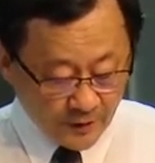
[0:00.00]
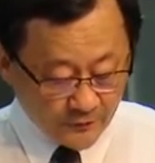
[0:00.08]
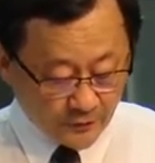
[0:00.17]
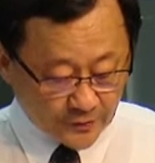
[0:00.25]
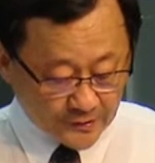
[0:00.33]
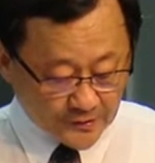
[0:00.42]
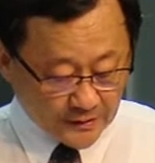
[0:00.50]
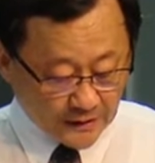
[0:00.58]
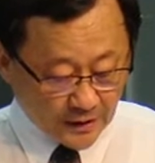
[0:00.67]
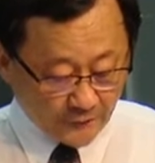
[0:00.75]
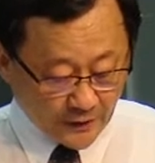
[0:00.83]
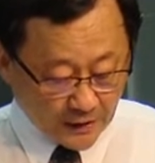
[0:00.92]
for the
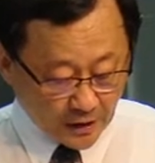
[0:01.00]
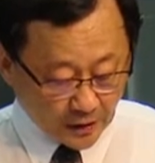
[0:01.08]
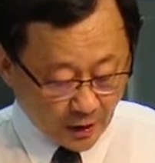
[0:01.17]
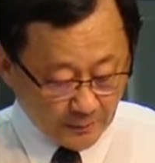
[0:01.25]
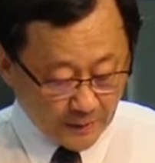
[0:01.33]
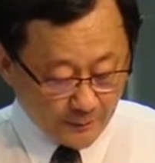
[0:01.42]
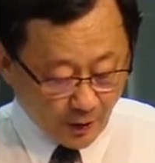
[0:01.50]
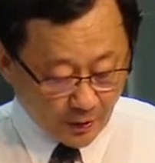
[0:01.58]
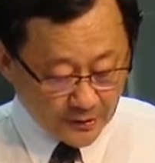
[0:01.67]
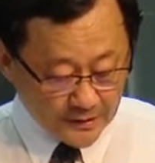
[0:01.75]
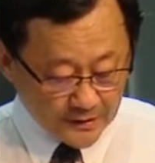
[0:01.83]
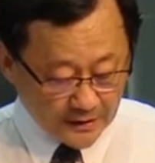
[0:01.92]
study of economic
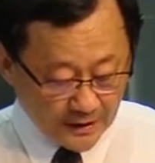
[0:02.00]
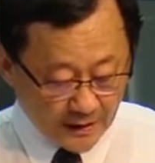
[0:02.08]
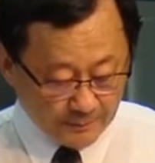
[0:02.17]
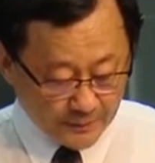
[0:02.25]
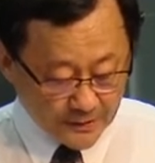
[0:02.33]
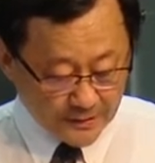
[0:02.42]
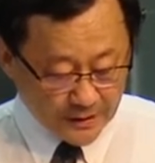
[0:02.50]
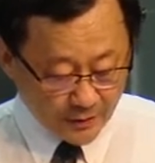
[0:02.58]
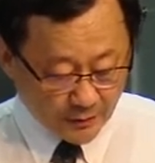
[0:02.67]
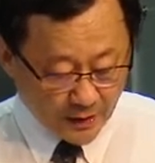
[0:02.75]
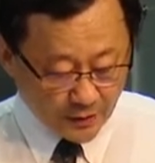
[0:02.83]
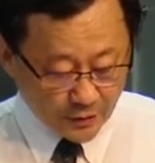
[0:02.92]
policy and business
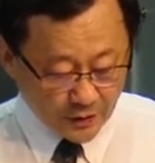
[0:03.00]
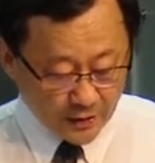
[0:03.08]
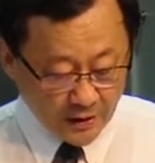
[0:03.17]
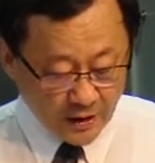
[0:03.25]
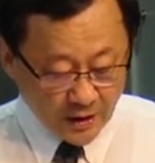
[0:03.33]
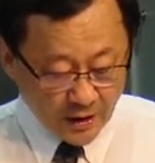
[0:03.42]
strategy